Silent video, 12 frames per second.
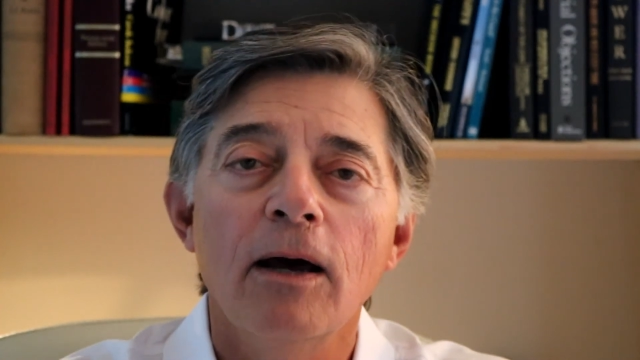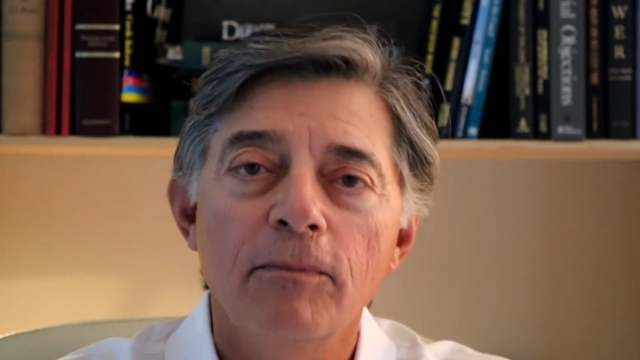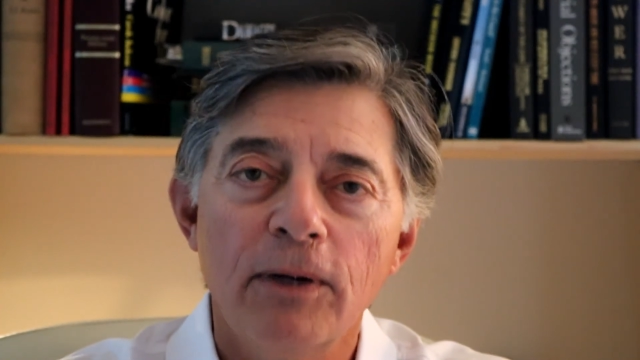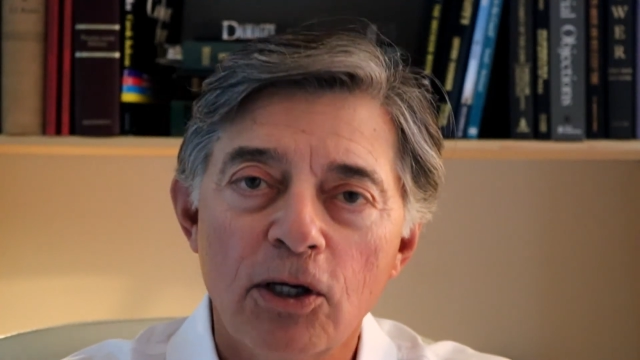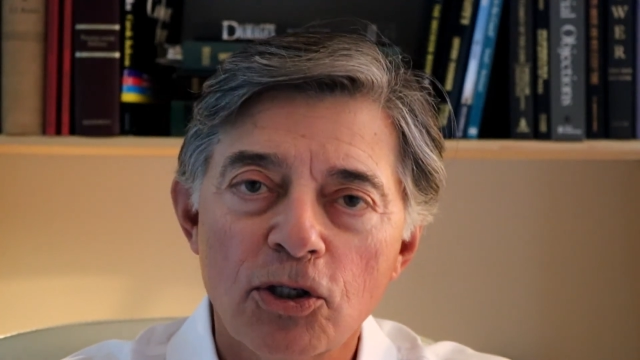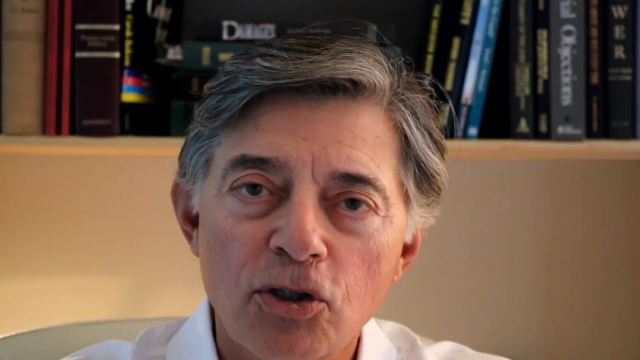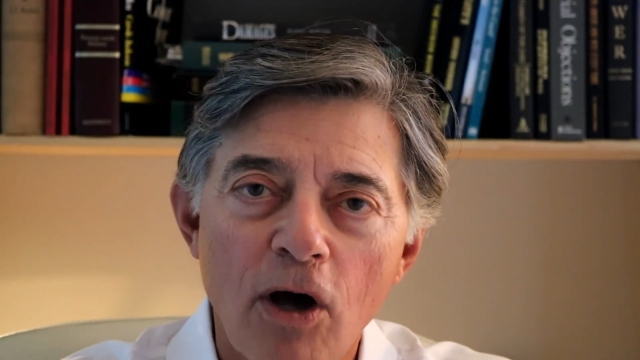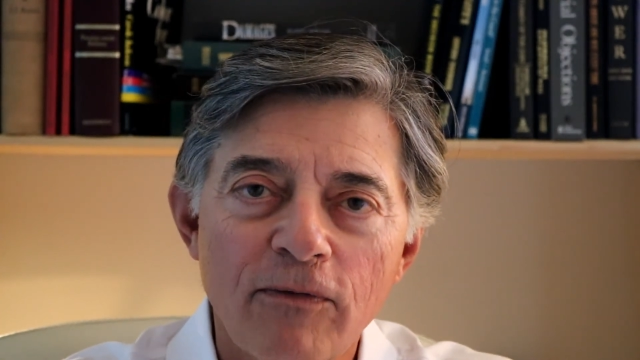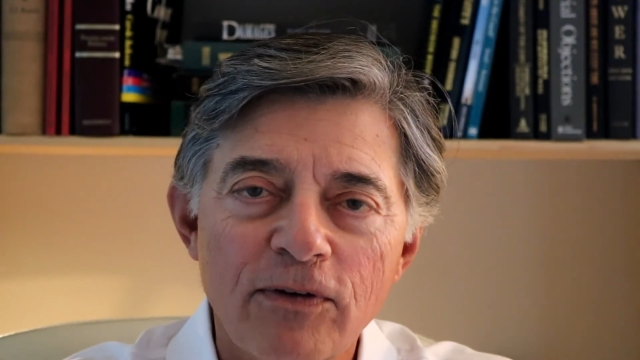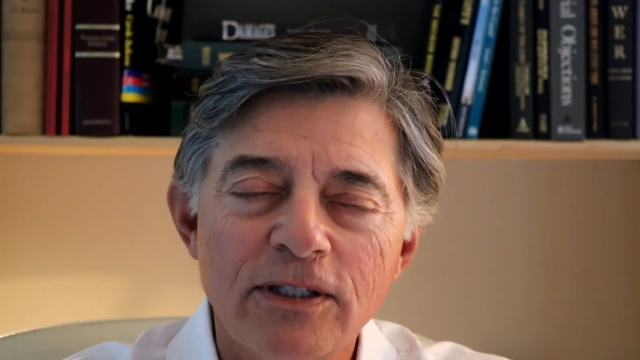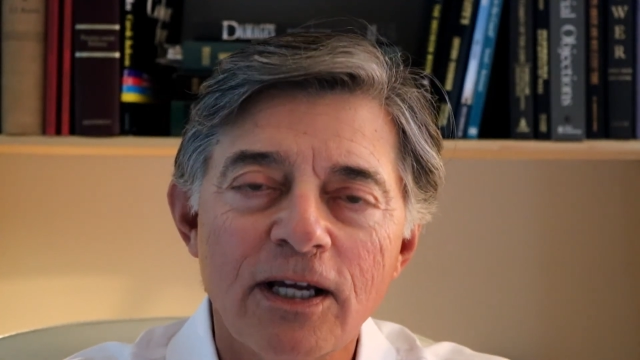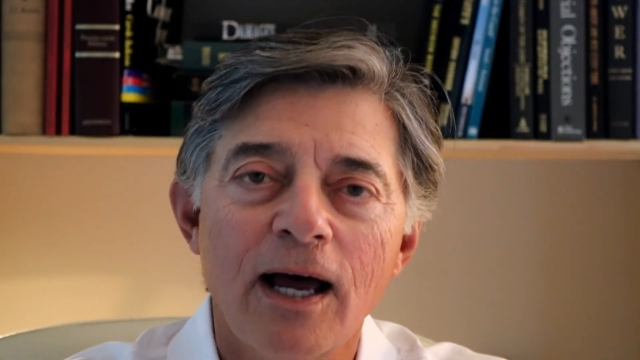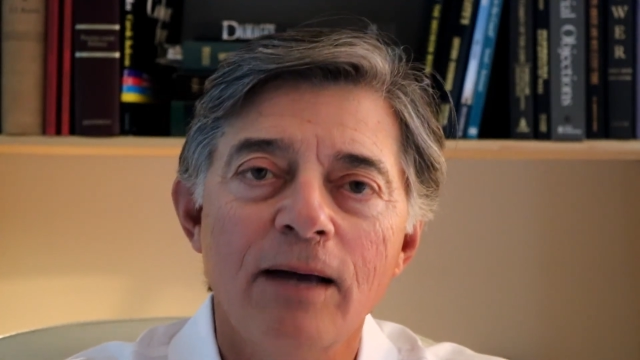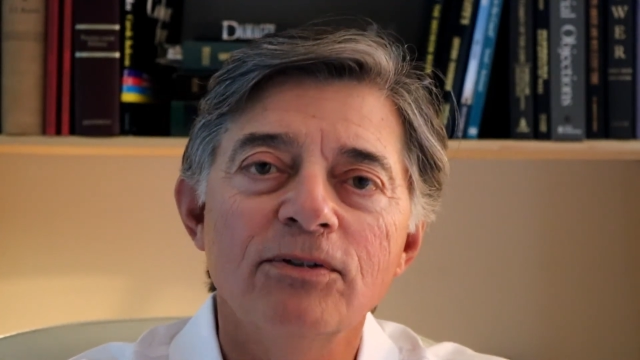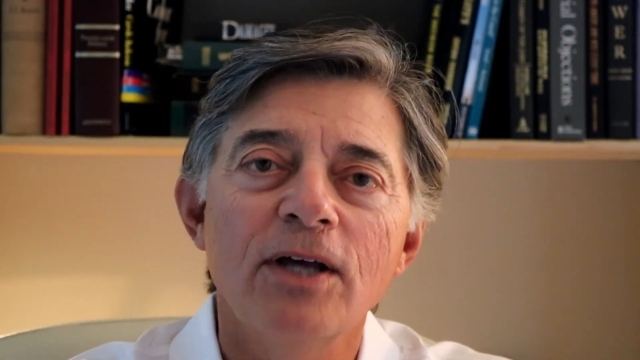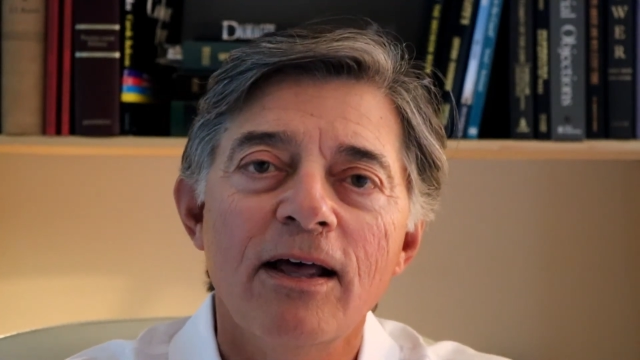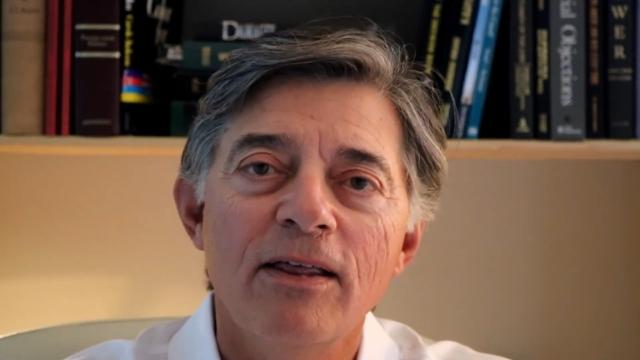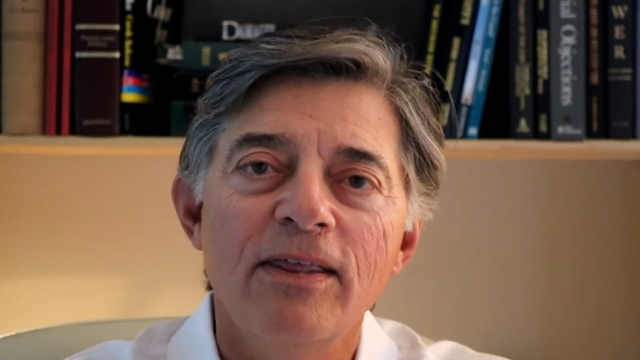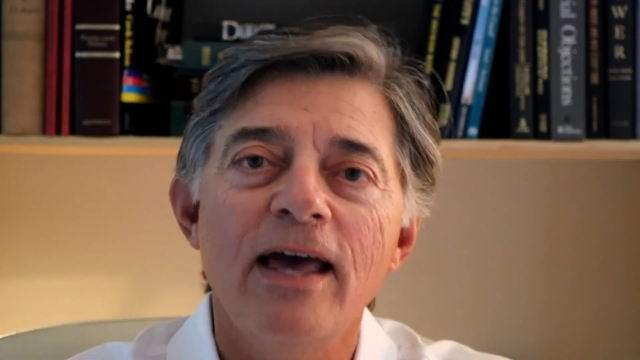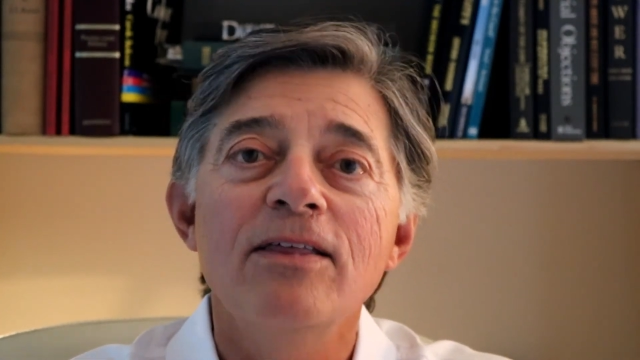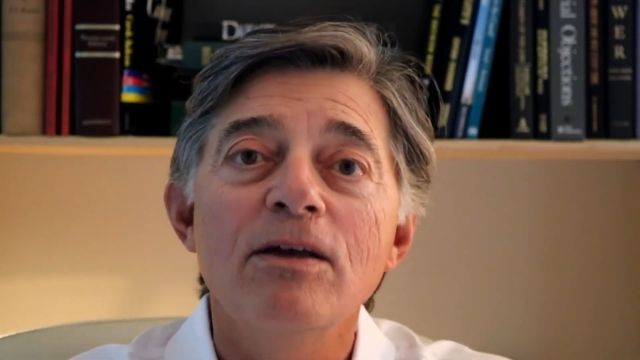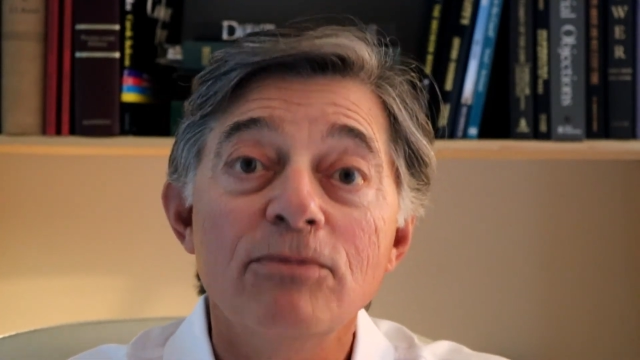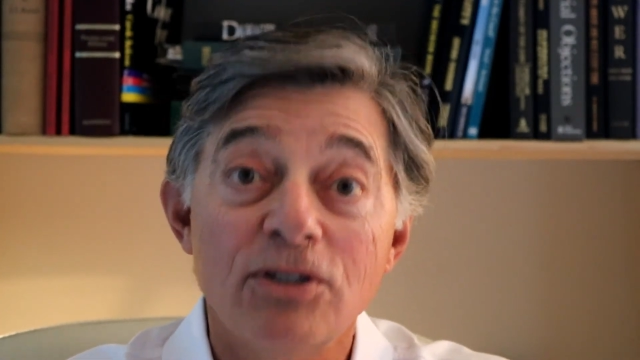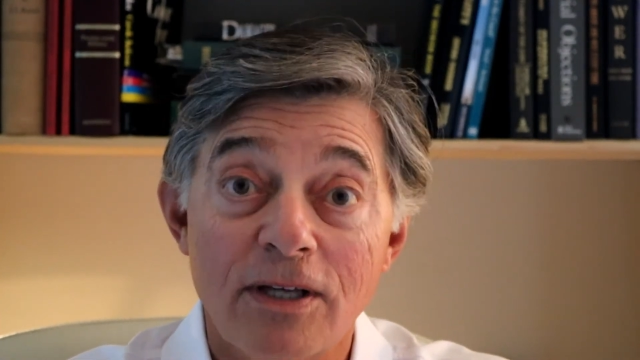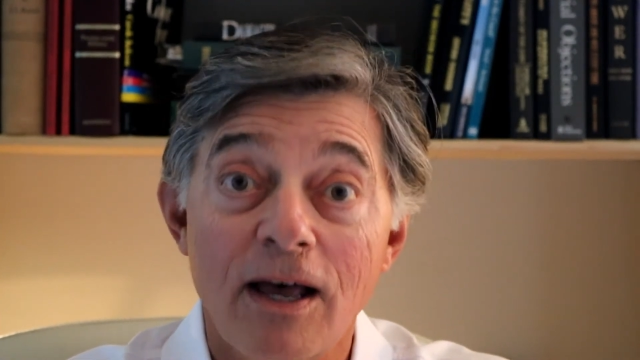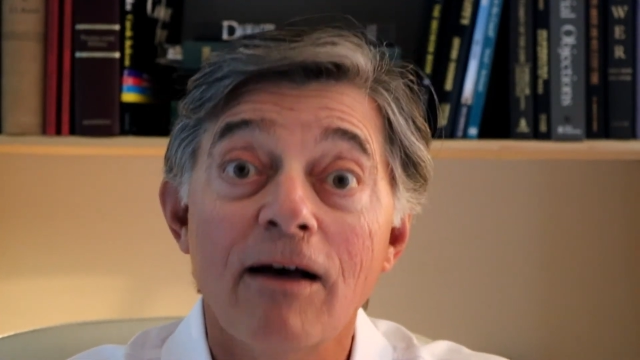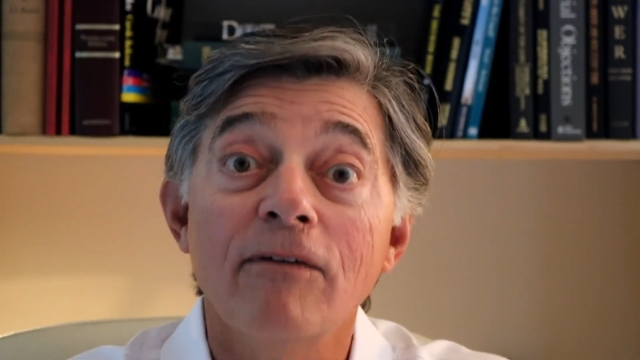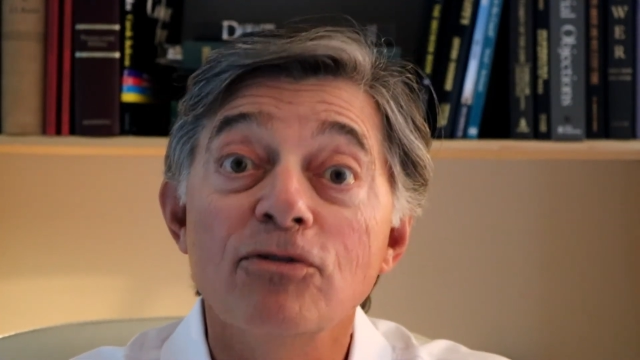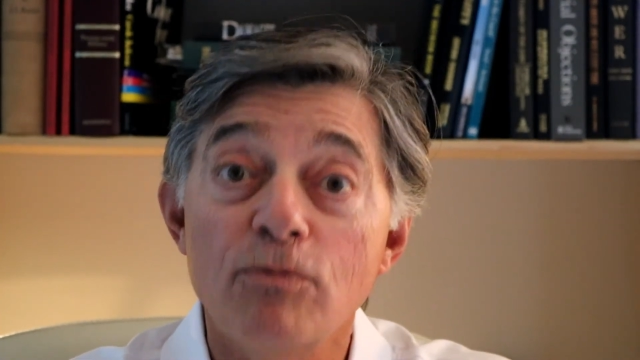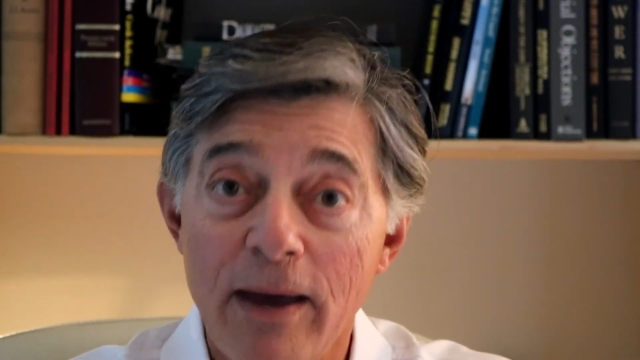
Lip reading: because oftentimes they themselves